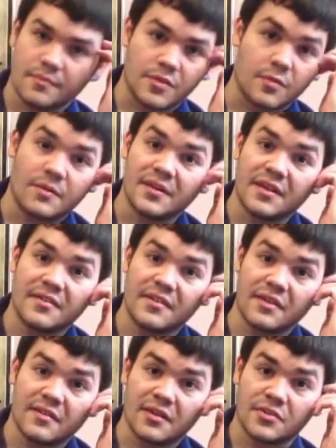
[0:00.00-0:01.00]
Don't want
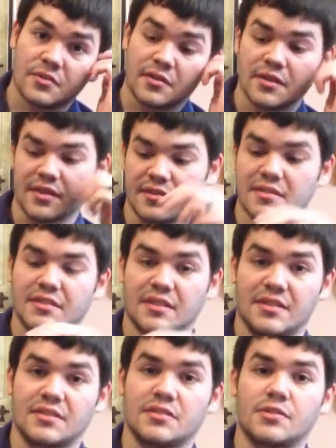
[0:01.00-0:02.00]
anything electronic in this
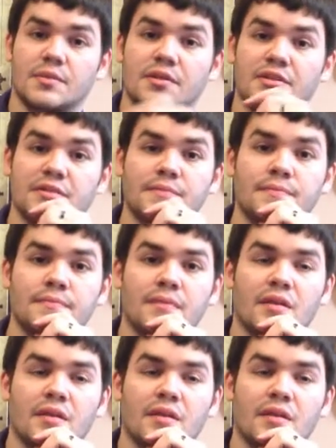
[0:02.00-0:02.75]
kind of situation,